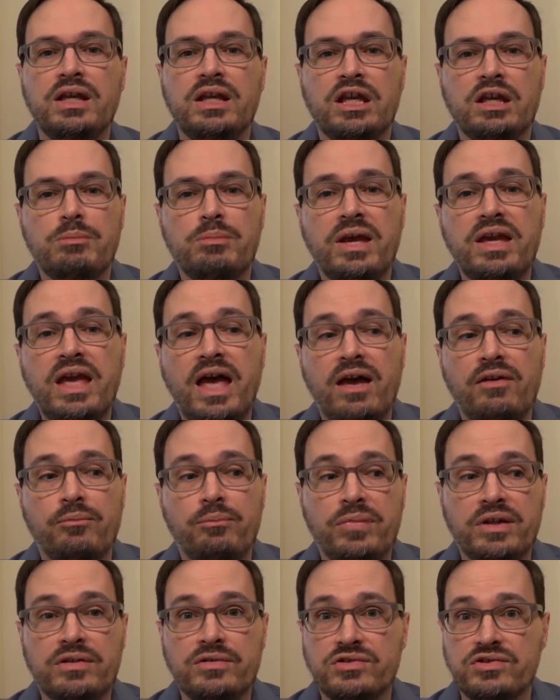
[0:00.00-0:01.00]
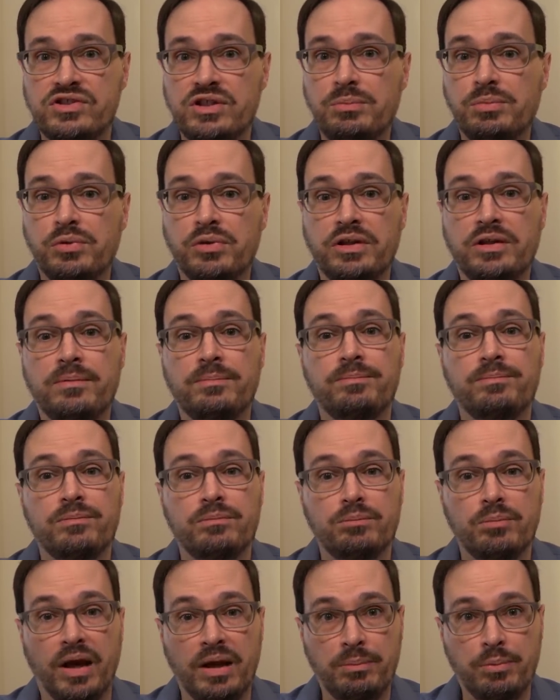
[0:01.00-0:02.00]
It may have been simply
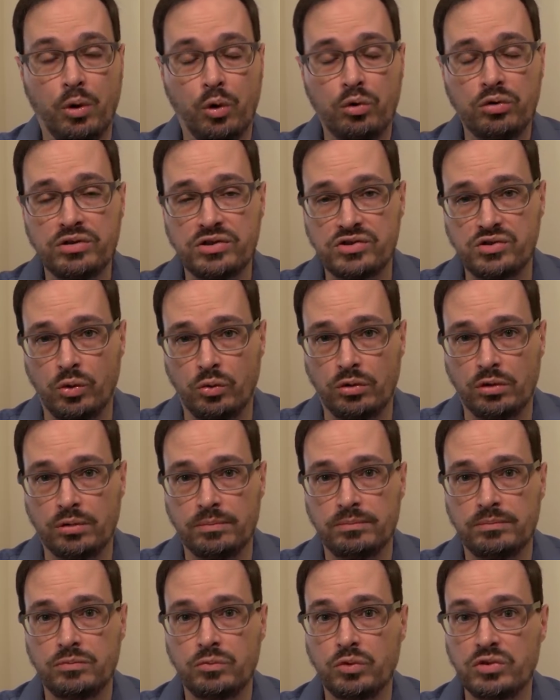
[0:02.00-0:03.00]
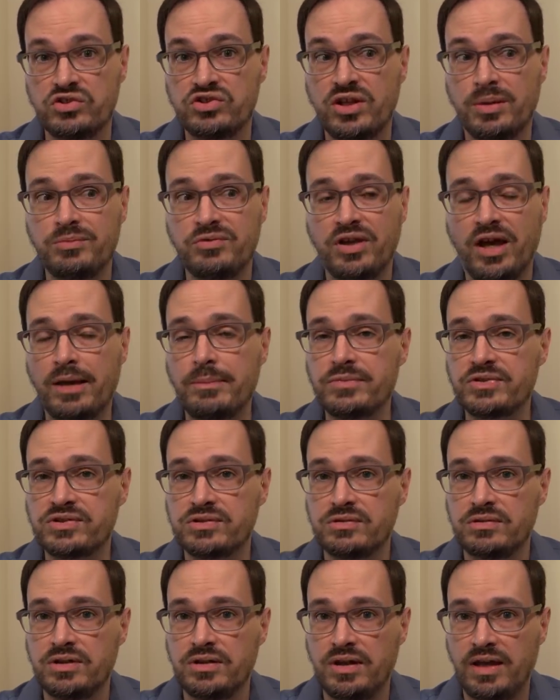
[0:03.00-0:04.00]
bipolar disorder, which
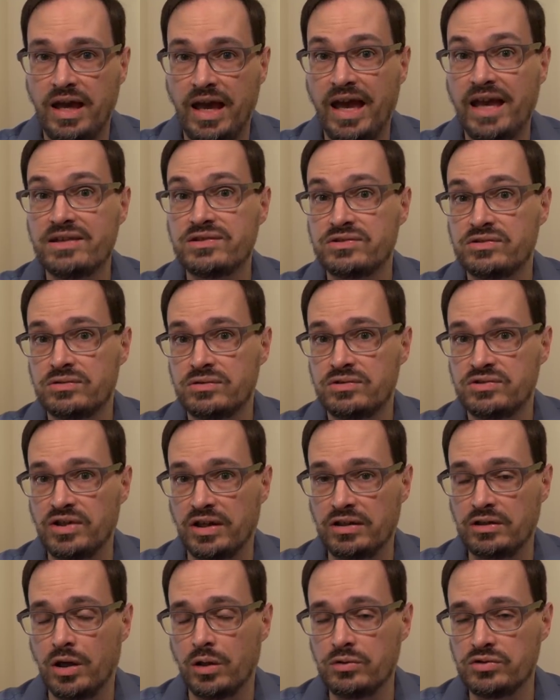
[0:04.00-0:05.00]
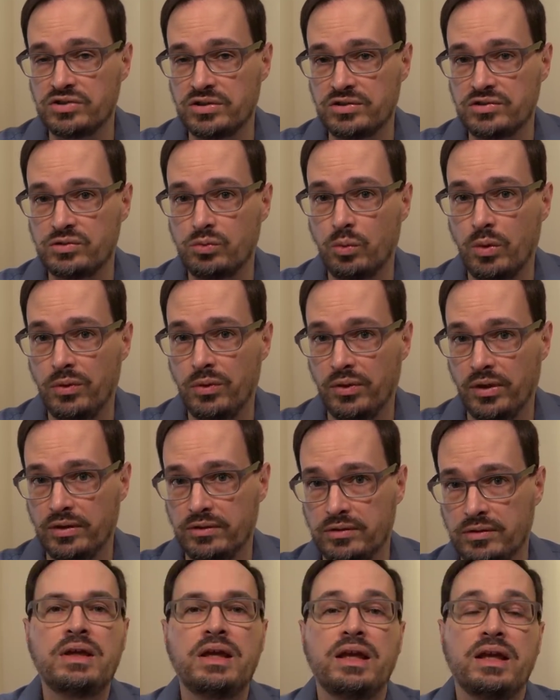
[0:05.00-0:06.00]
sometimes has psychosis with
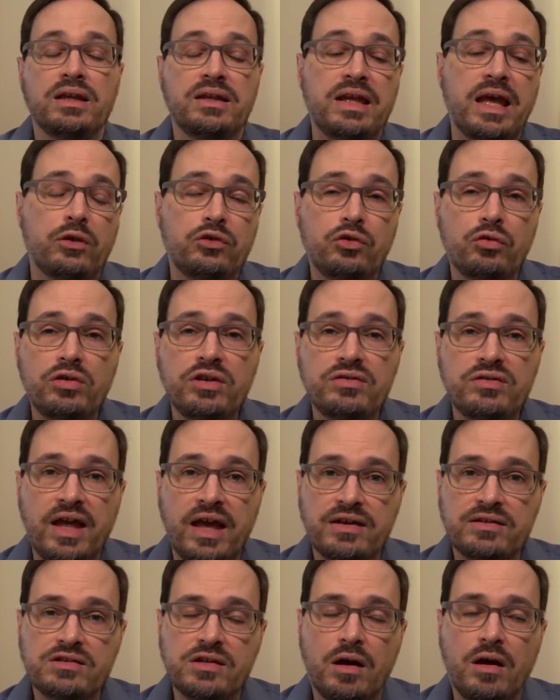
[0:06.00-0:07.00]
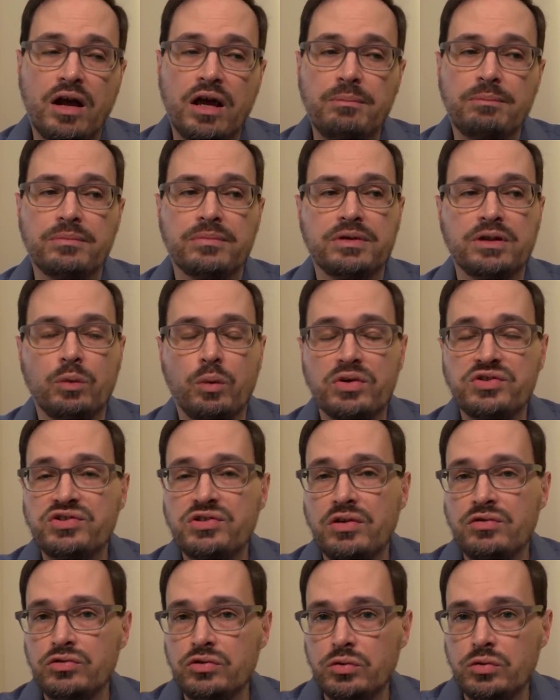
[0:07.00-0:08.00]
it. Now, during that time, it
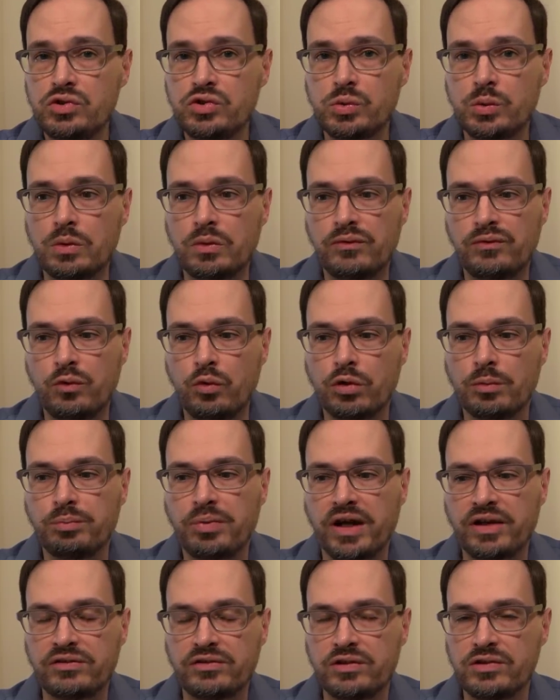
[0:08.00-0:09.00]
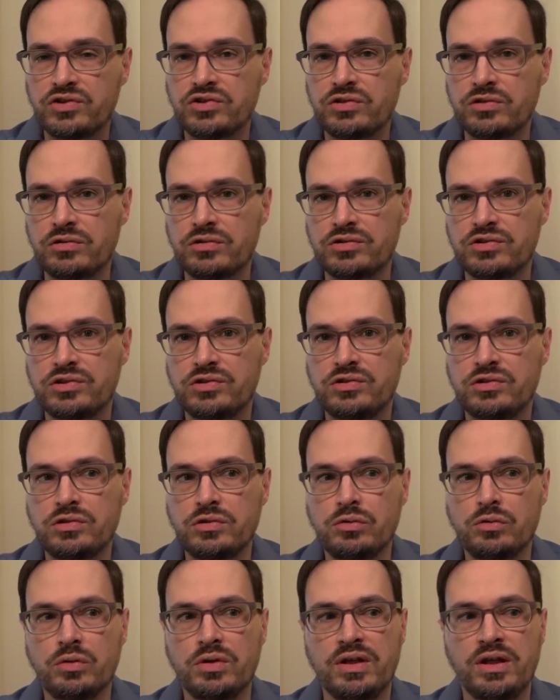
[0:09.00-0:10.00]
wasn't unusual for practitioners
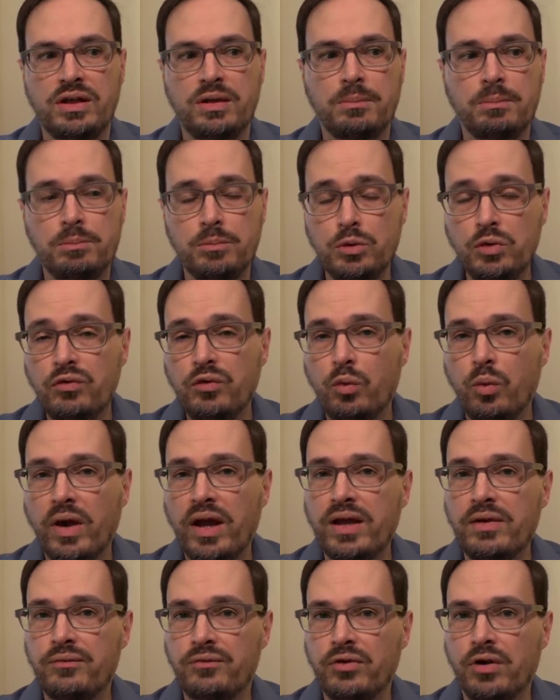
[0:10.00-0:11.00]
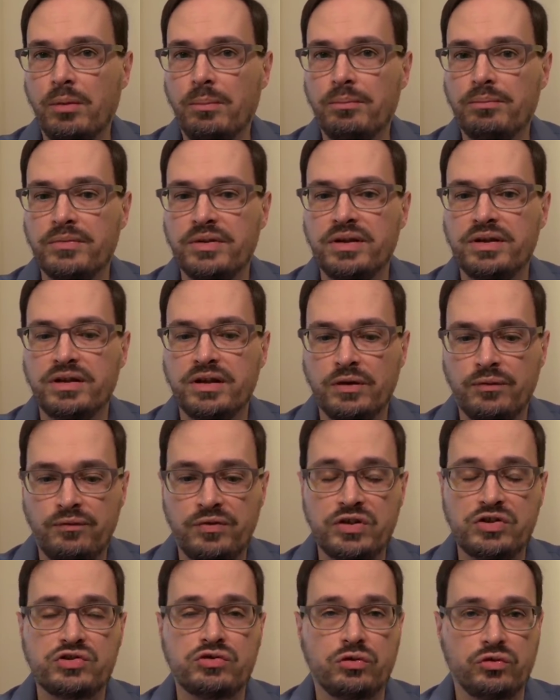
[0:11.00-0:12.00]
to move away from
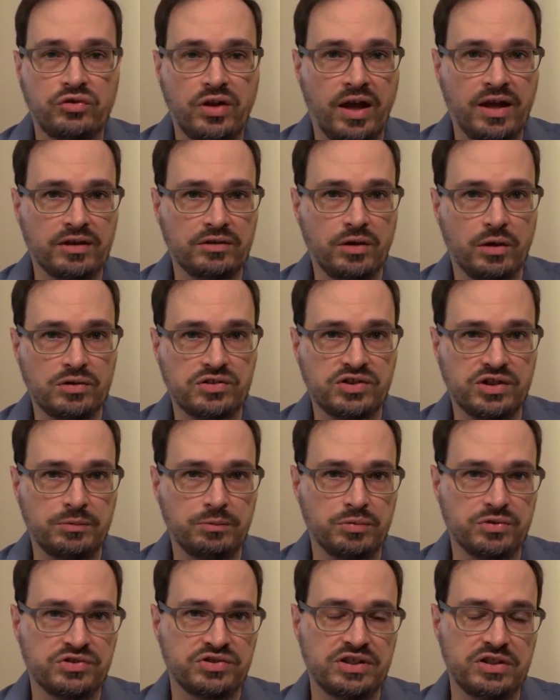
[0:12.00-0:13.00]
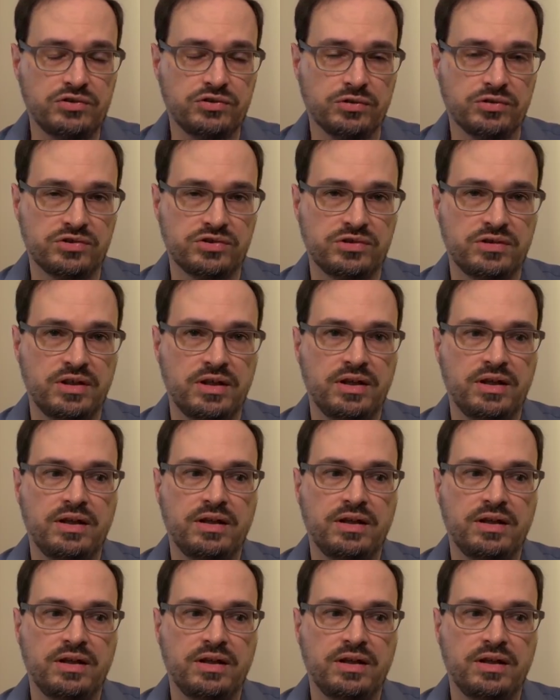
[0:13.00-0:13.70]
official diagnosing procedures,